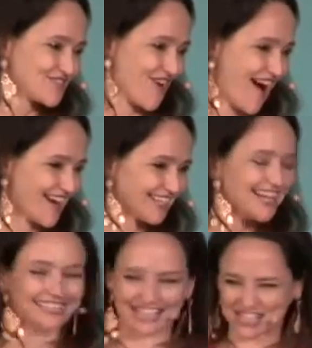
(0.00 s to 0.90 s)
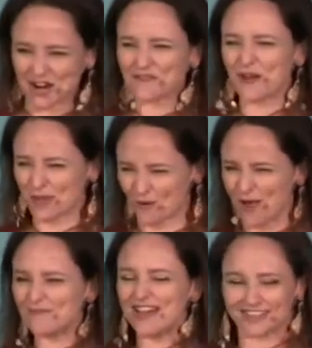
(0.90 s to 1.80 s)
Right? Let's hear it from the
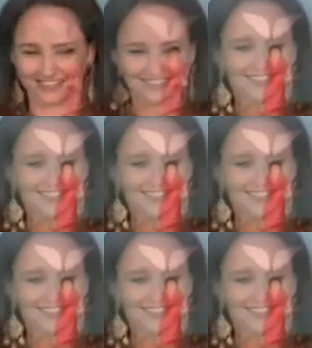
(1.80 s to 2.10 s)
women.